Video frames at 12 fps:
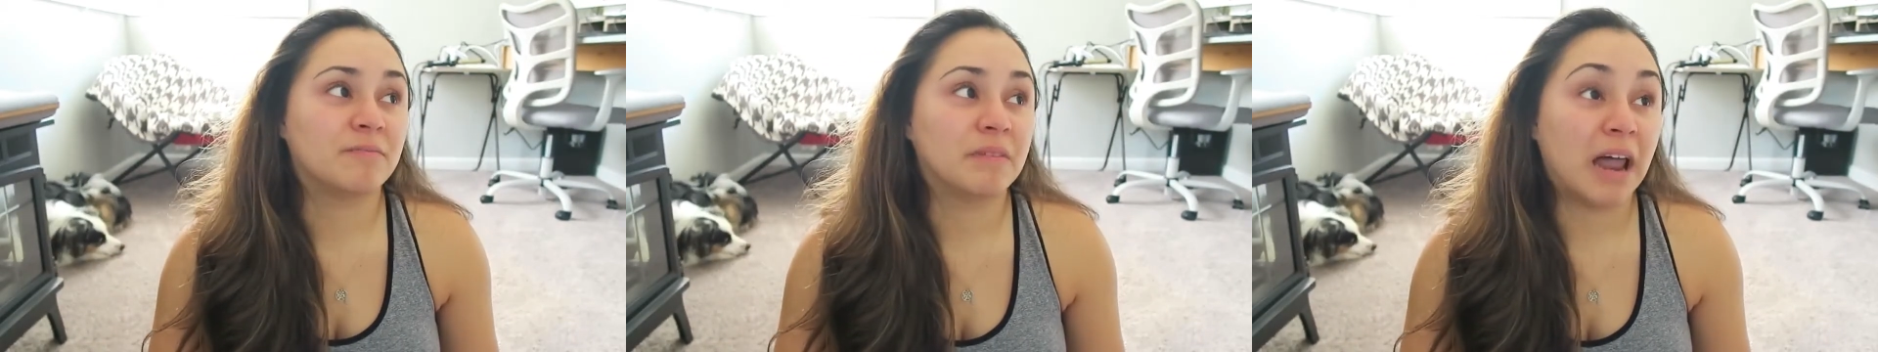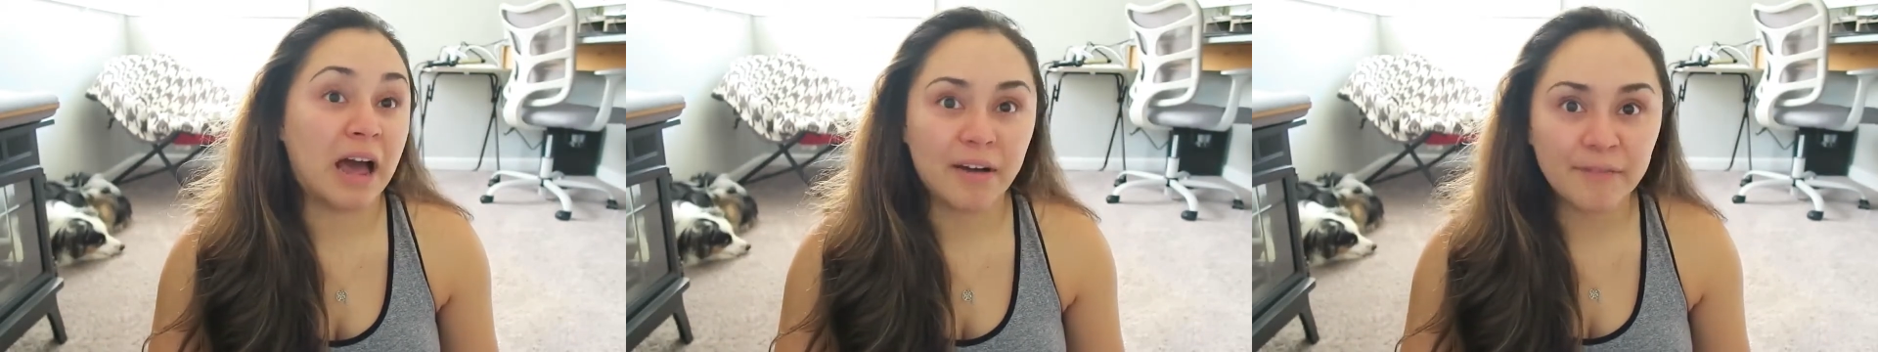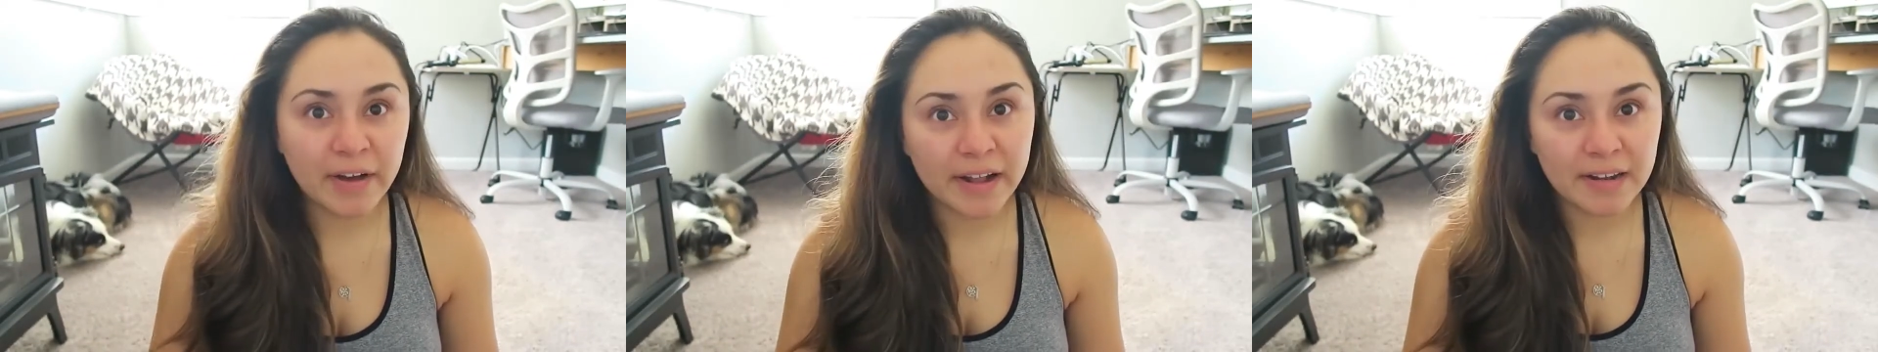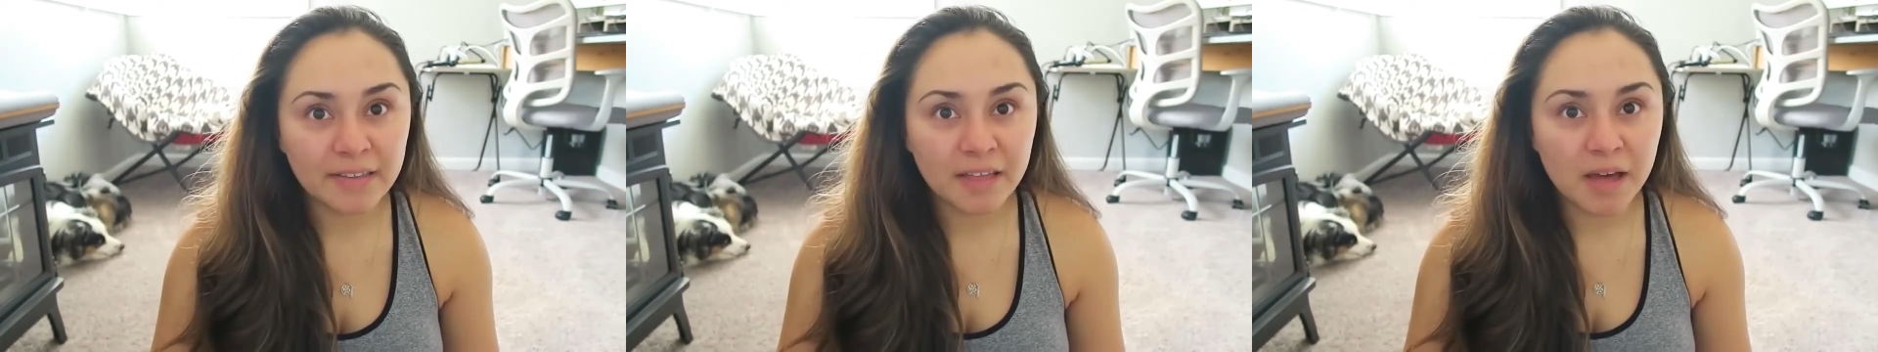not
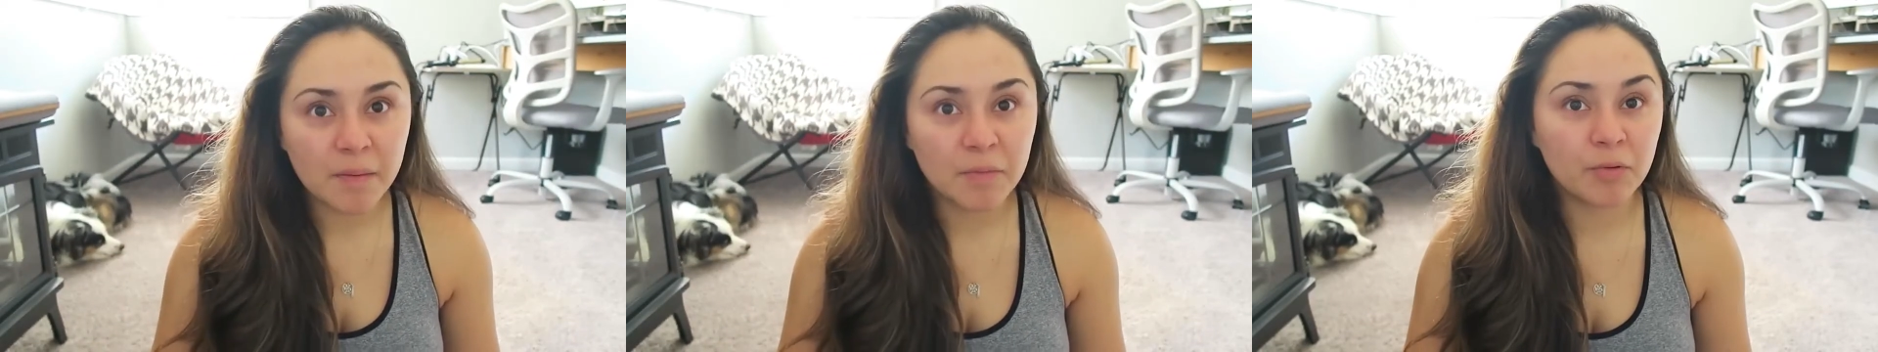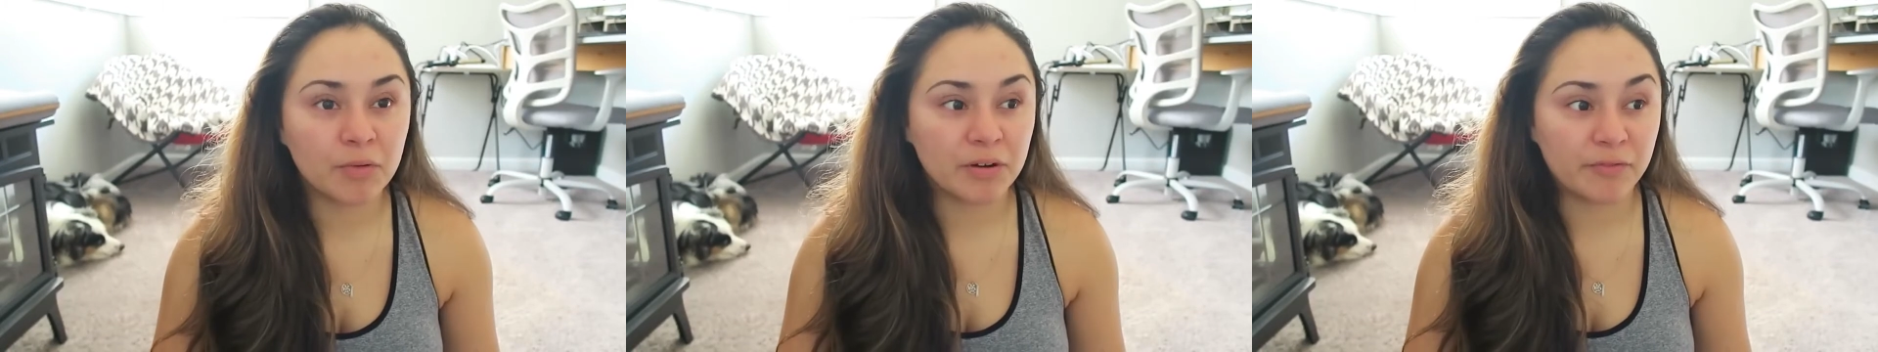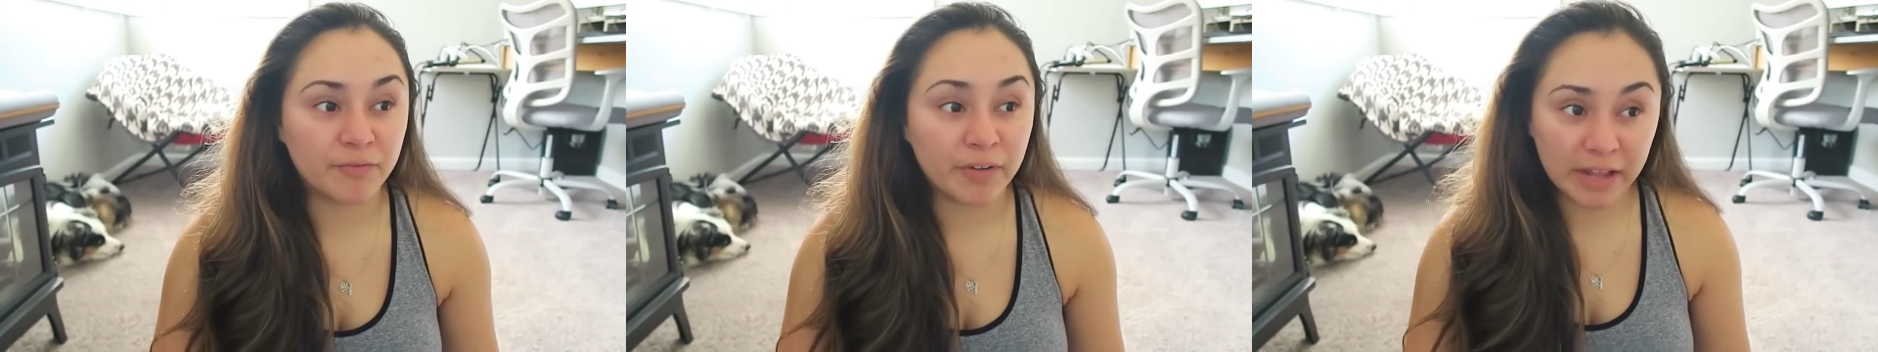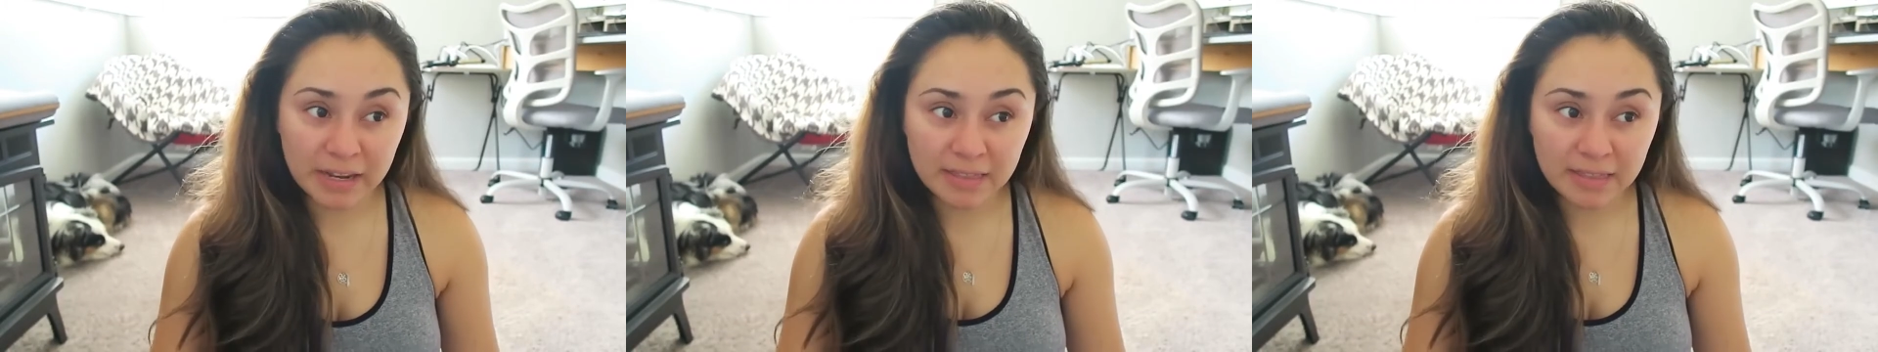finding them or finding